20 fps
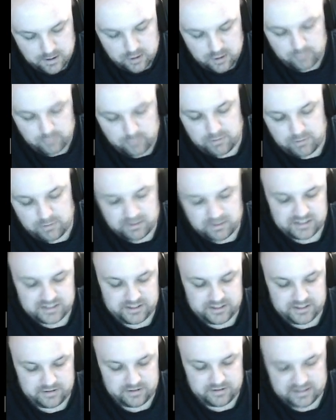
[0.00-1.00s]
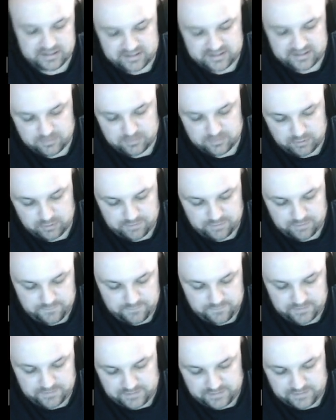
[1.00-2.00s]
we want to do this with
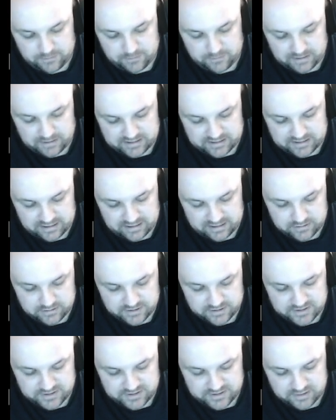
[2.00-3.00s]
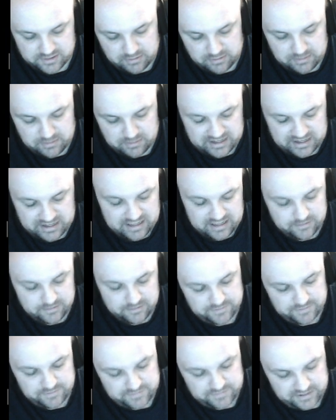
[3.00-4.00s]
50 rectangles. So we want
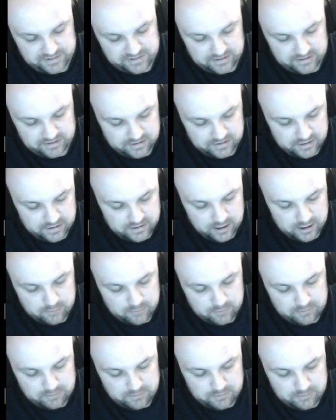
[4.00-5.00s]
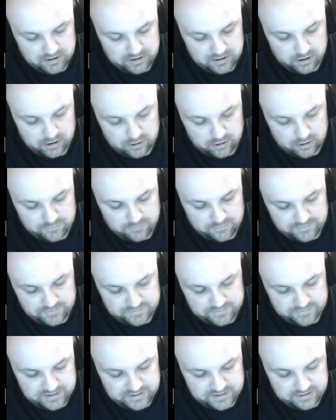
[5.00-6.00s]
L50, we want
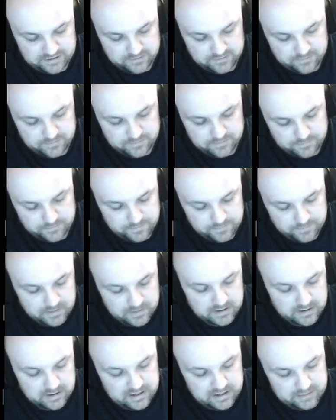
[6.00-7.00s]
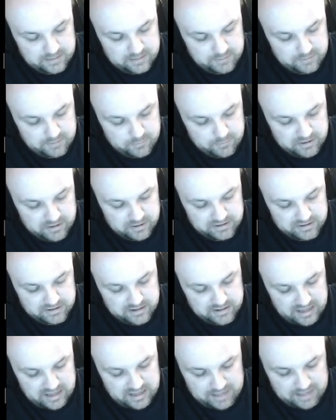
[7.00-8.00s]
R50, and we want
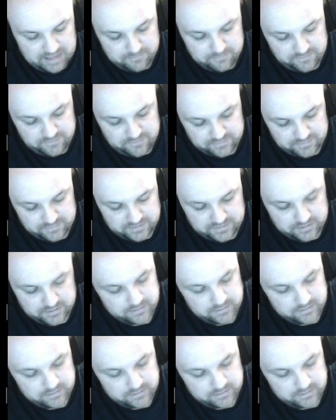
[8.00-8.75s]
M50.